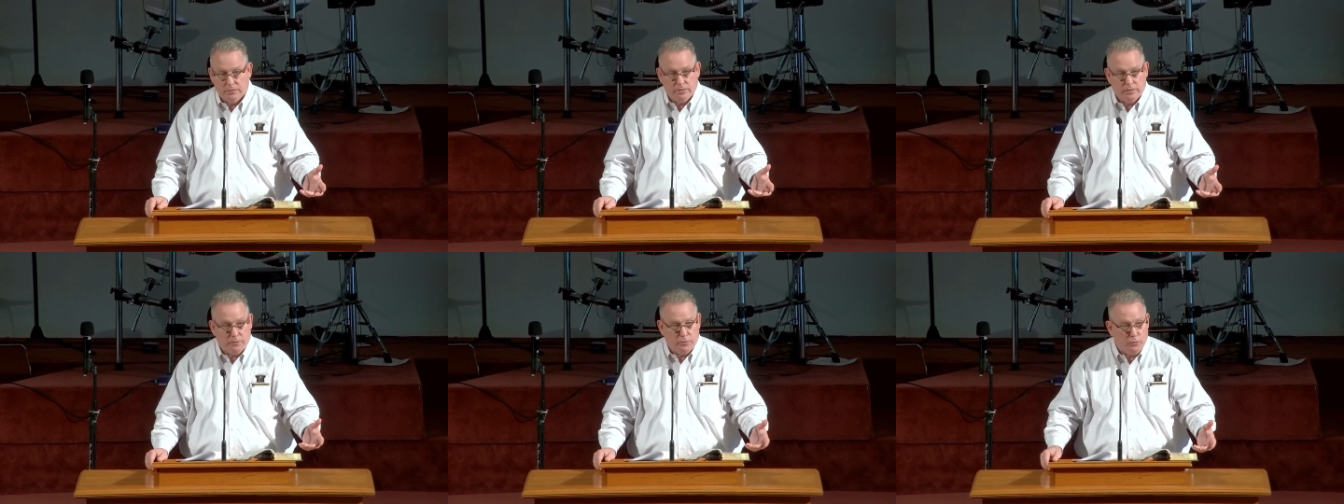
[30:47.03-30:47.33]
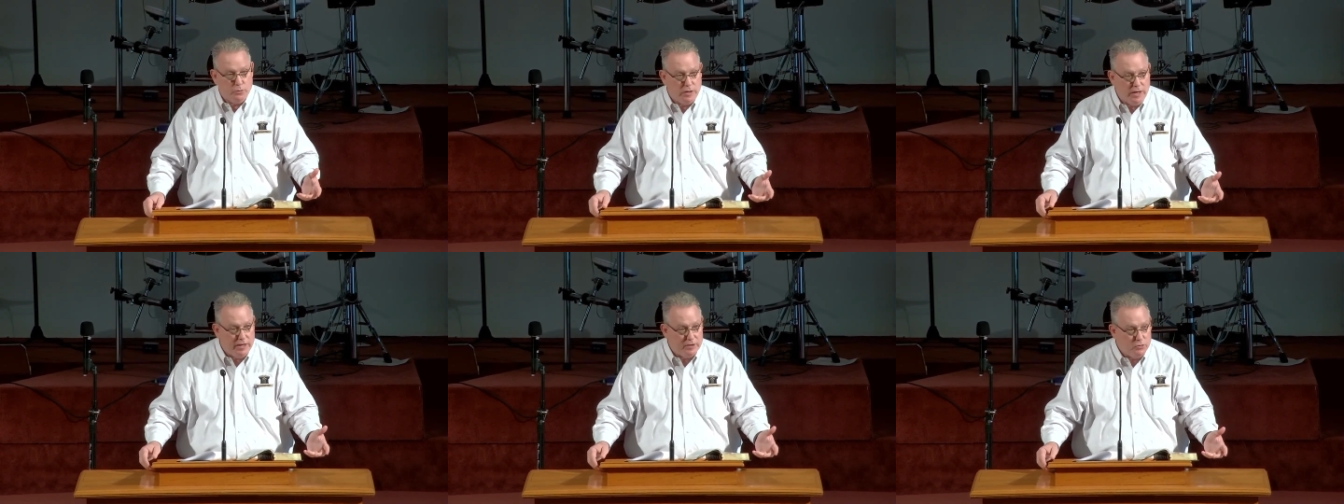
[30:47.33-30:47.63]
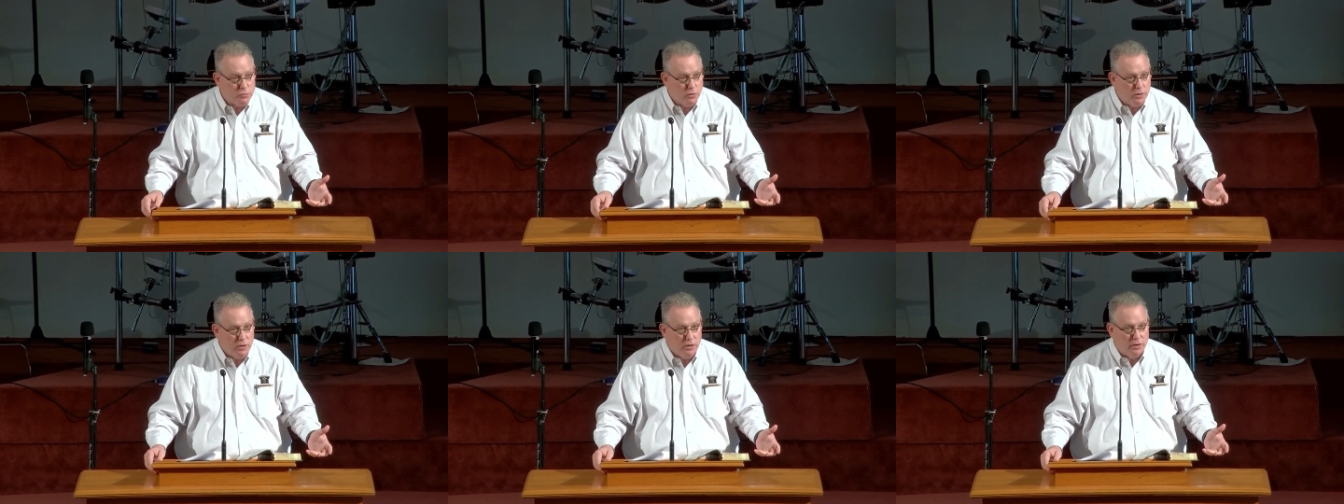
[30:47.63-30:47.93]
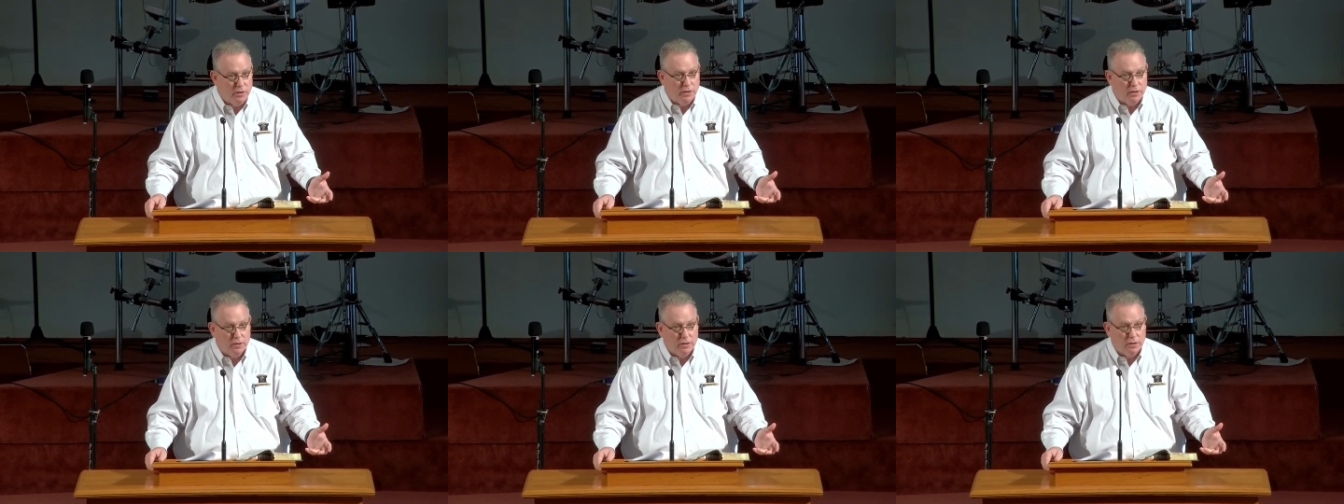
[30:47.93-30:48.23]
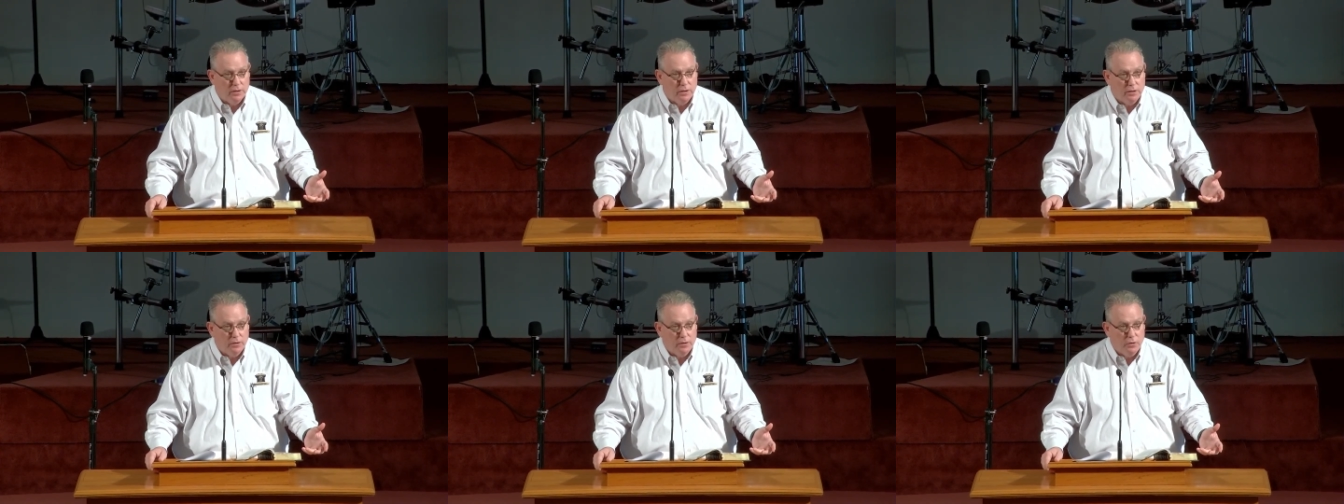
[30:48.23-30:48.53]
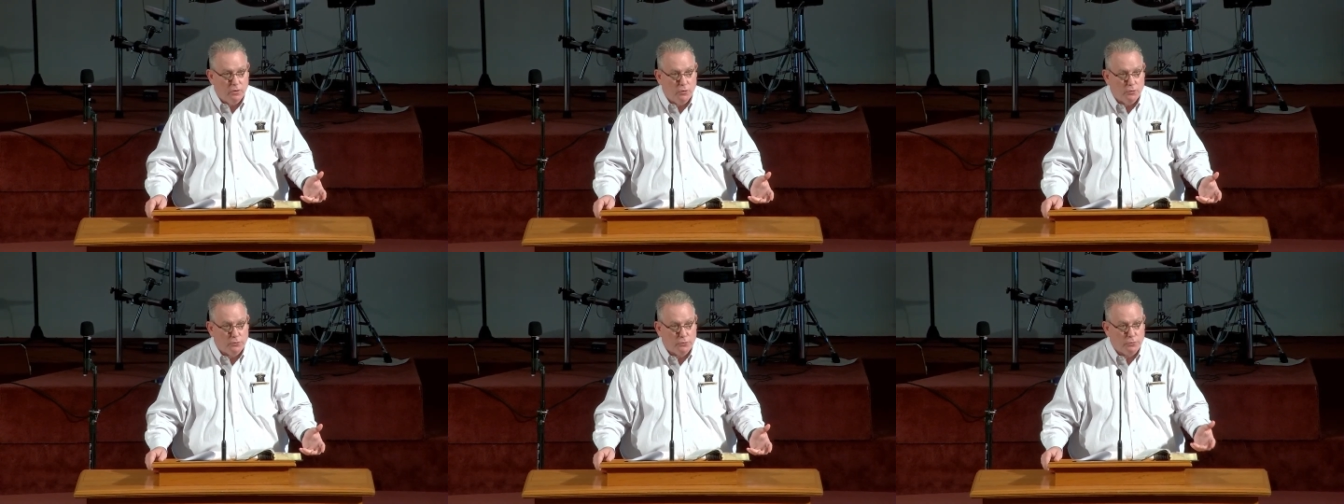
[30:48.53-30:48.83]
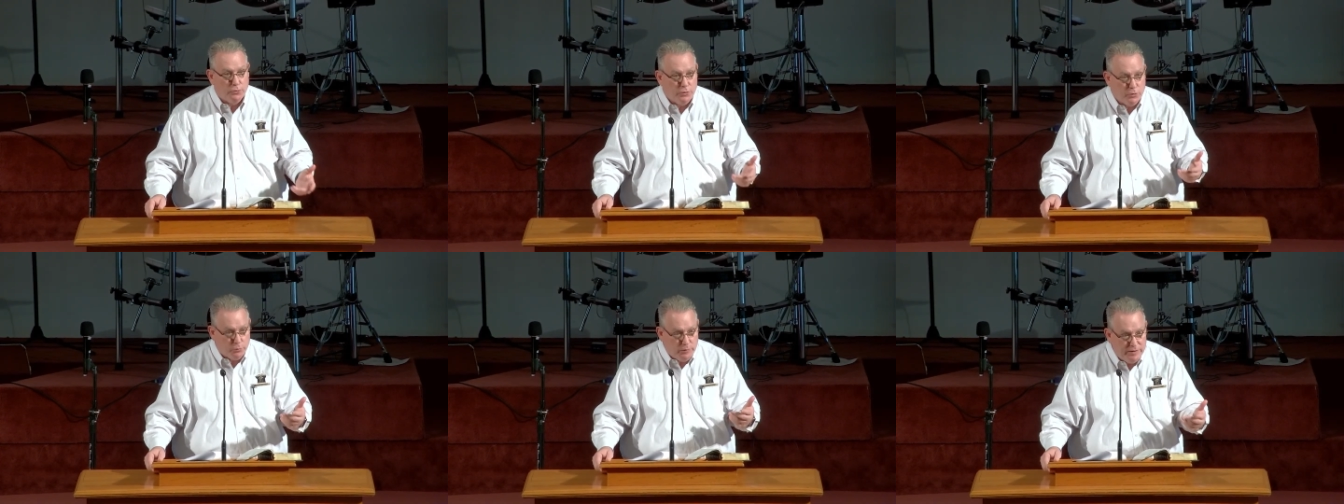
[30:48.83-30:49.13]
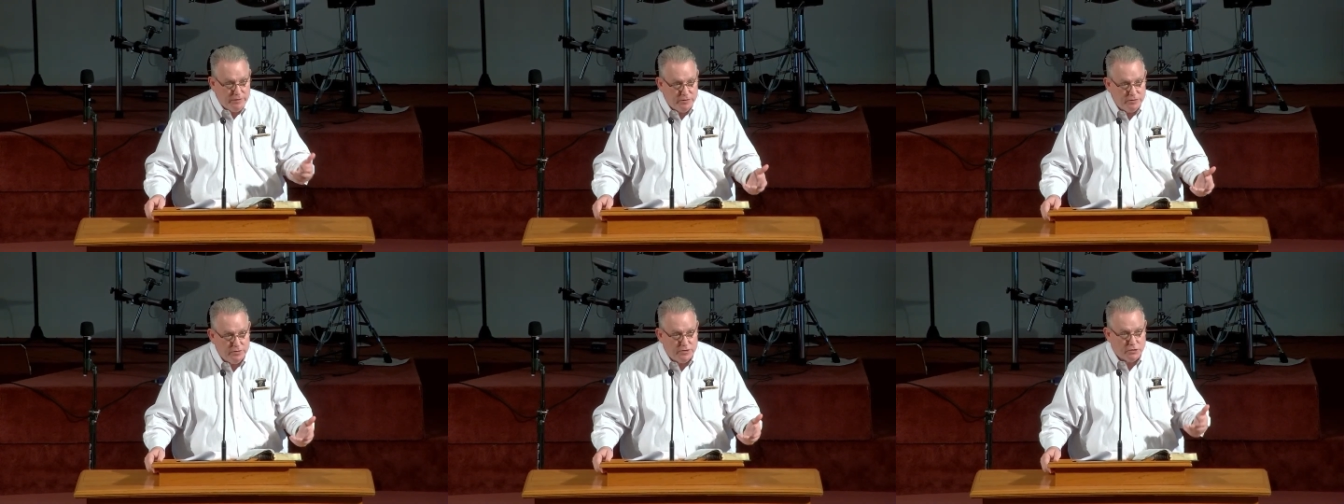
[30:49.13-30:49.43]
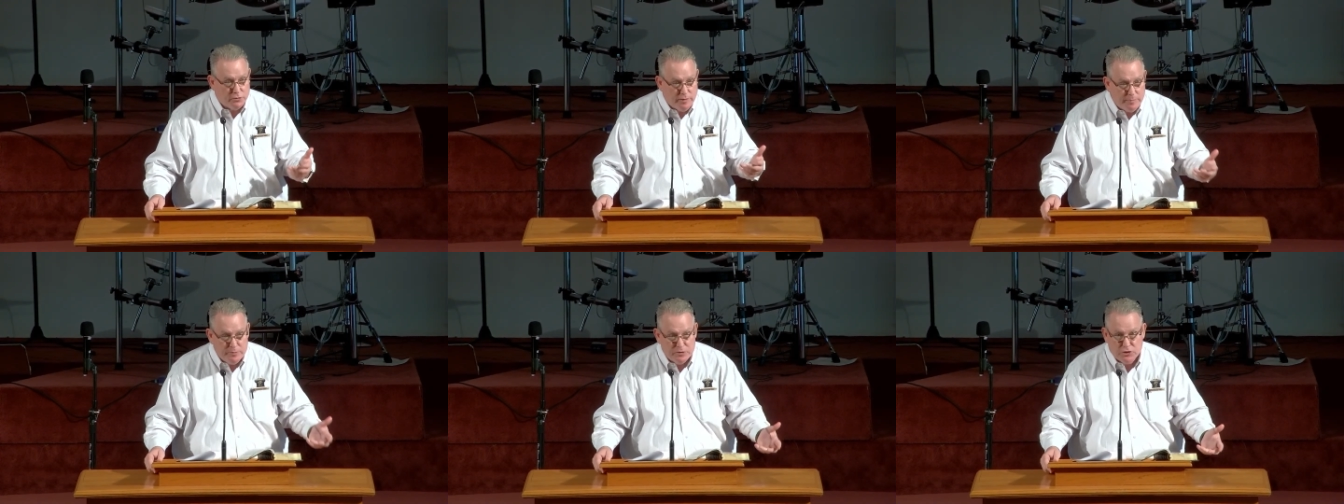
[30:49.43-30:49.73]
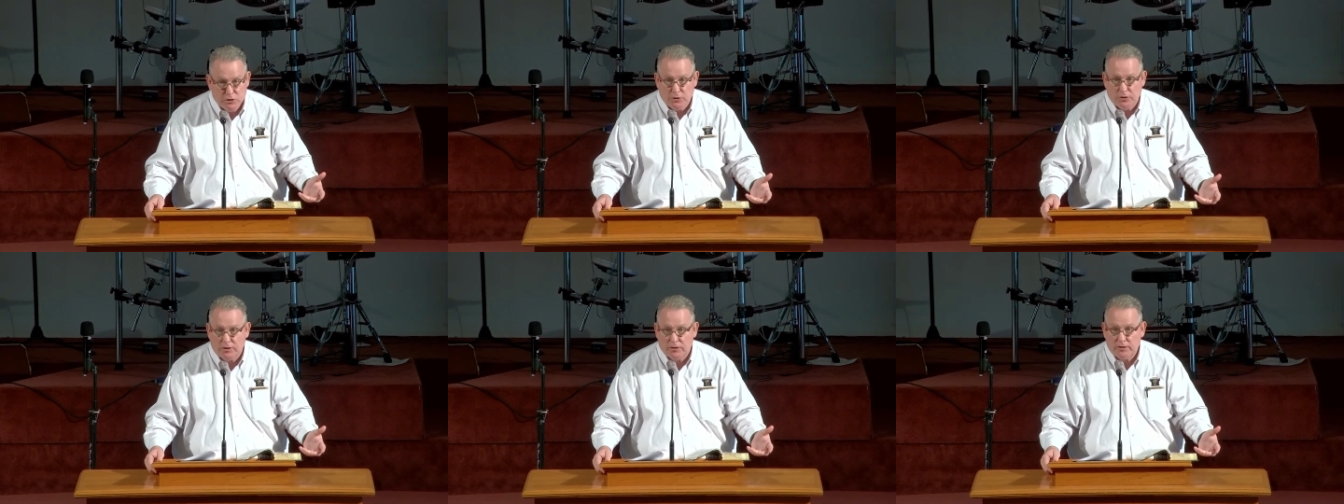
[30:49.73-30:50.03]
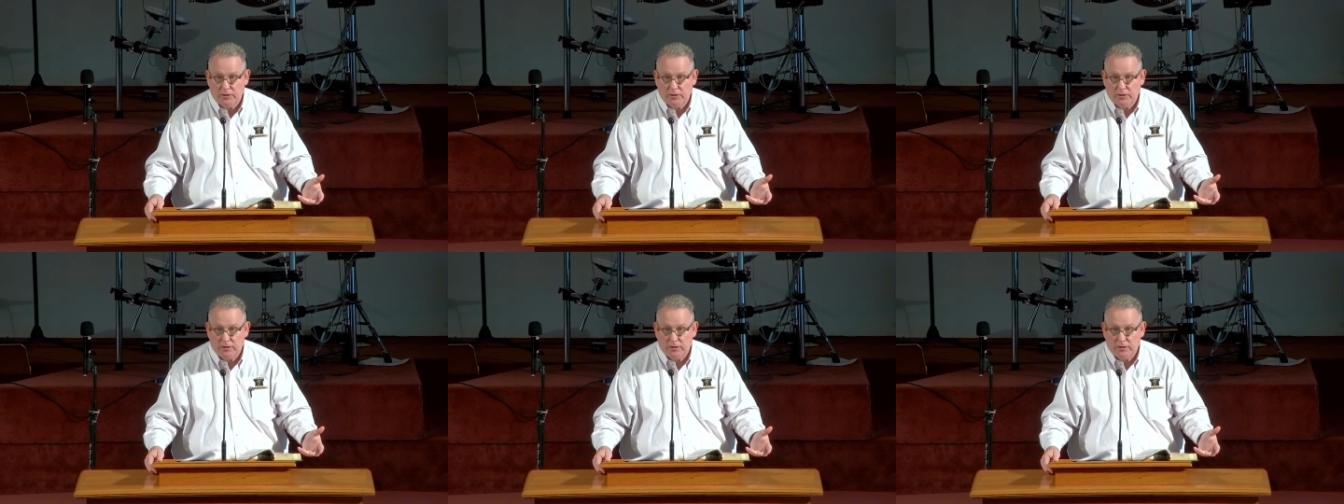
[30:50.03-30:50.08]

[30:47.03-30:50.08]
Through God's Word, through the written Scripture.